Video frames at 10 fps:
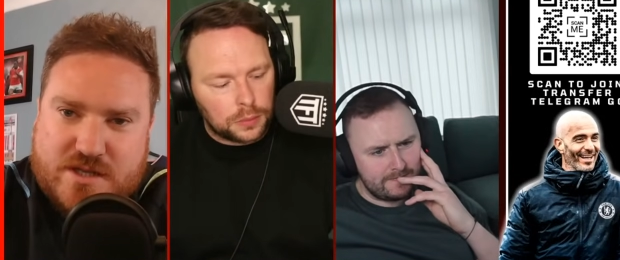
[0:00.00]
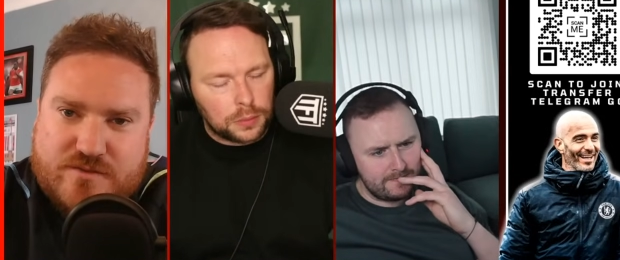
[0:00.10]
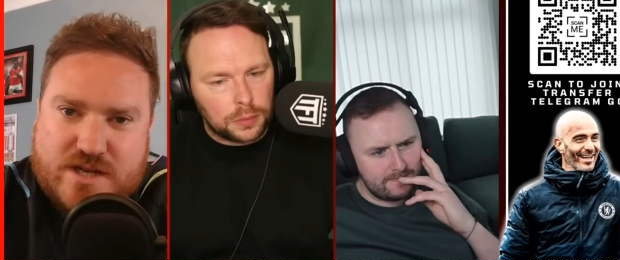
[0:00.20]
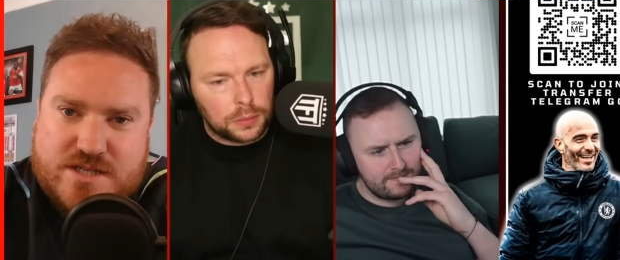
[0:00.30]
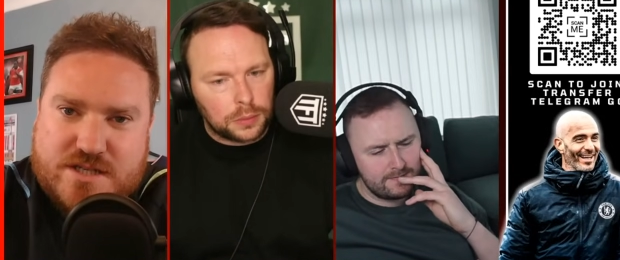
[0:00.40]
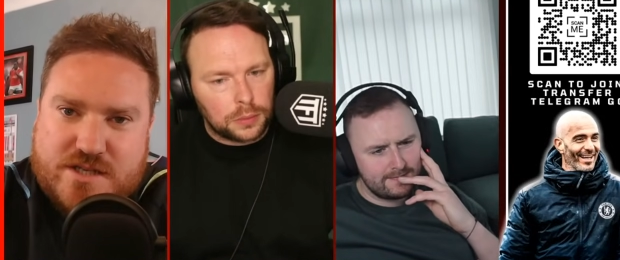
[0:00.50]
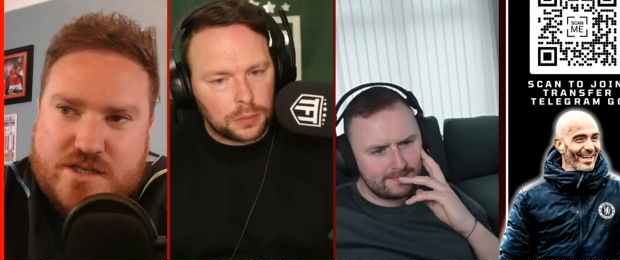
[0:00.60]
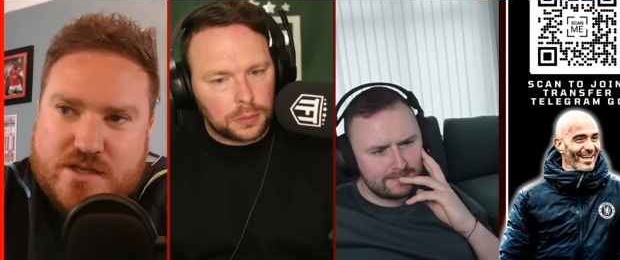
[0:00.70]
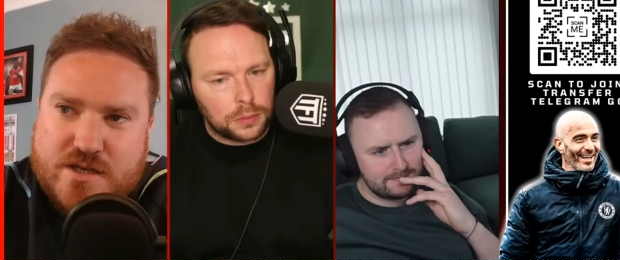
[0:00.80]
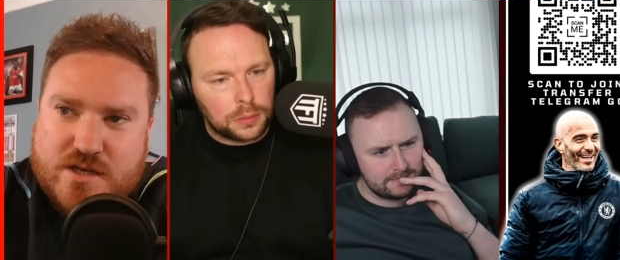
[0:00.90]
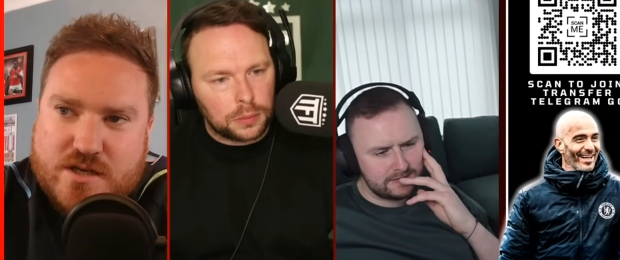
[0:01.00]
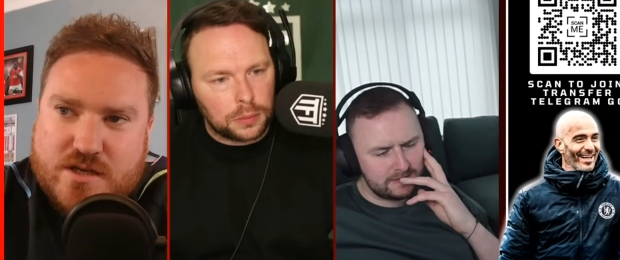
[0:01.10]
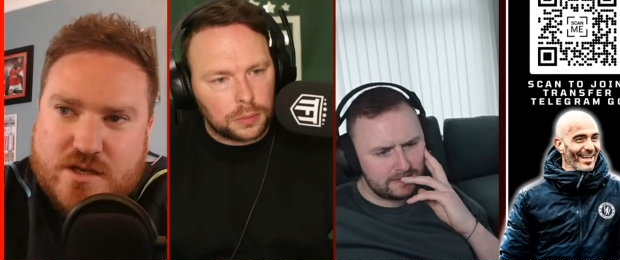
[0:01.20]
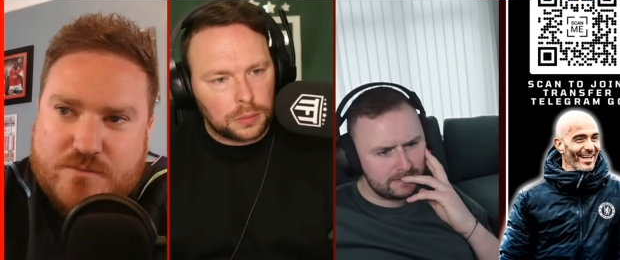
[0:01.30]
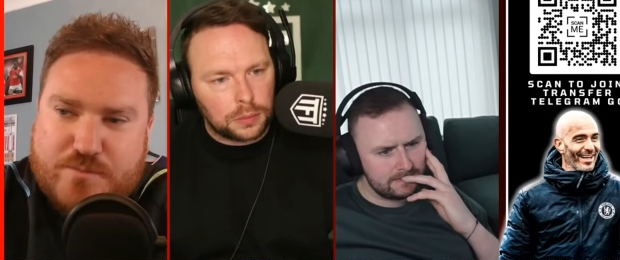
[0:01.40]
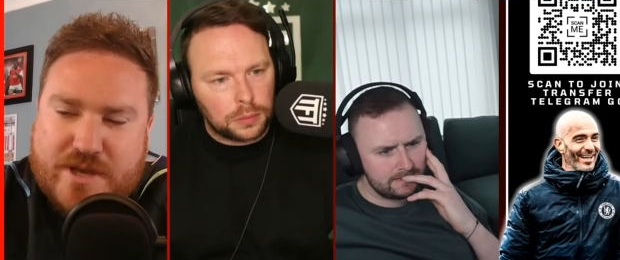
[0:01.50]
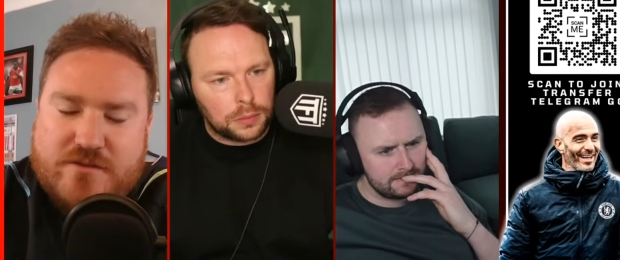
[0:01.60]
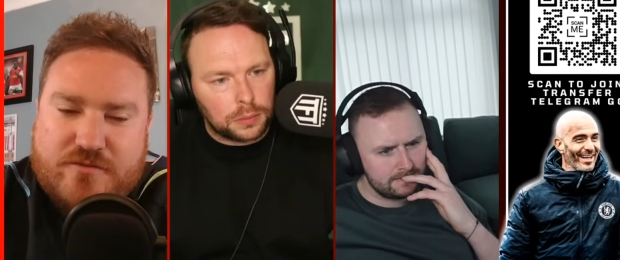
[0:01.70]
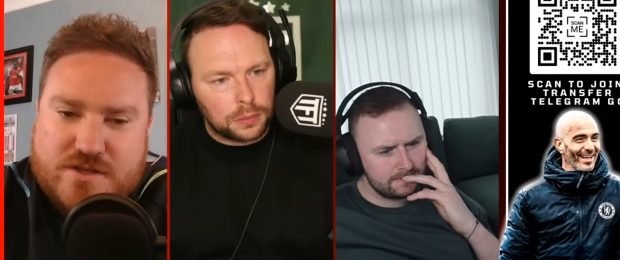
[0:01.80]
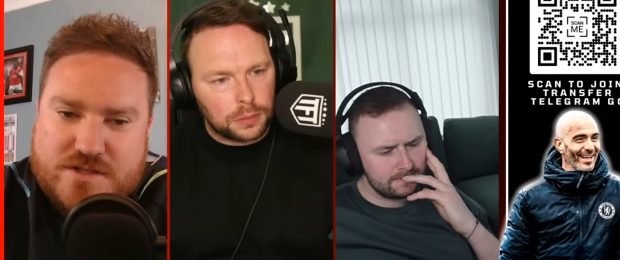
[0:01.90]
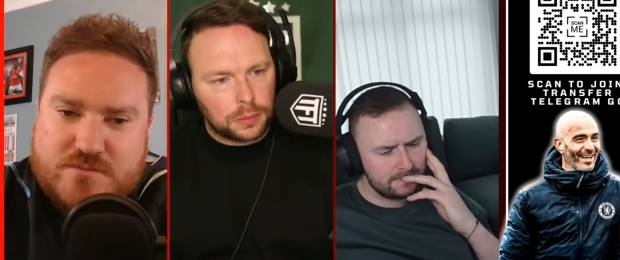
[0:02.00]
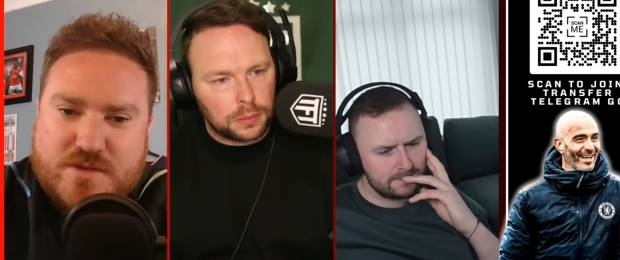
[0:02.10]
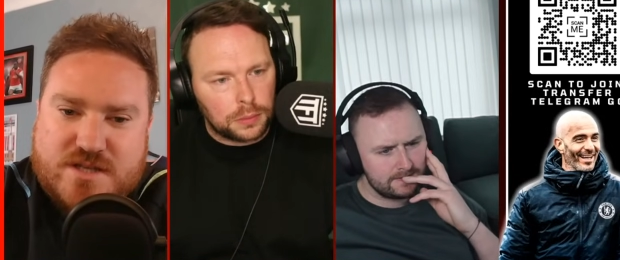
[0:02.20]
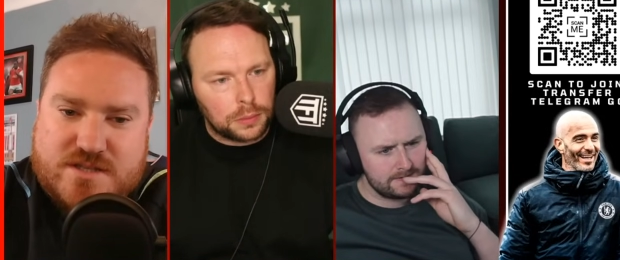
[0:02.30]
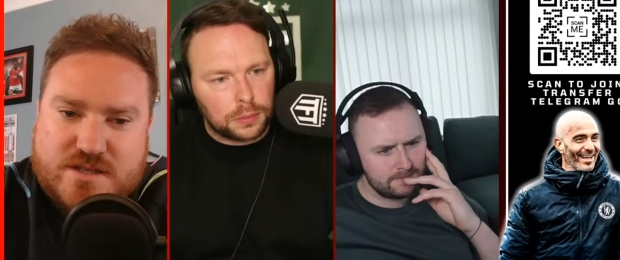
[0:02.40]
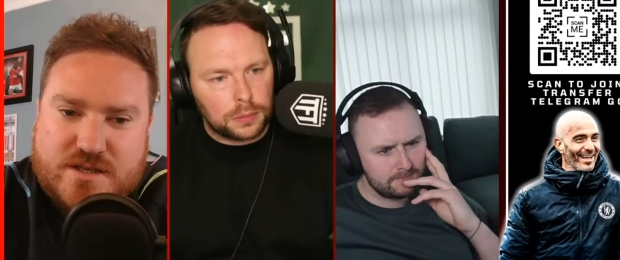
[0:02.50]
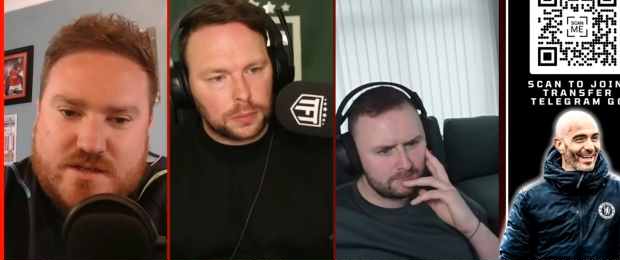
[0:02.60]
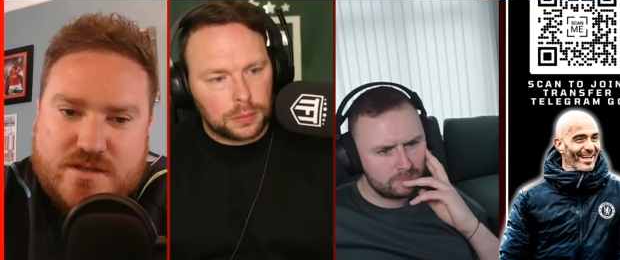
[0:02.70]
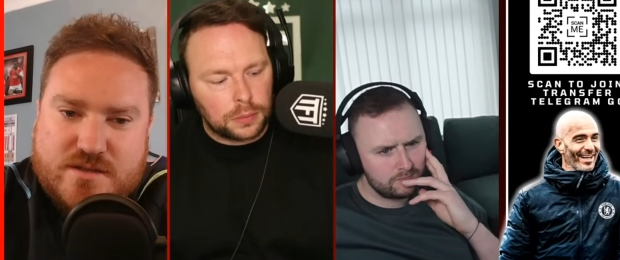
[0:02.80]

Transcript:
Speaker 1: have actually benefited Man City.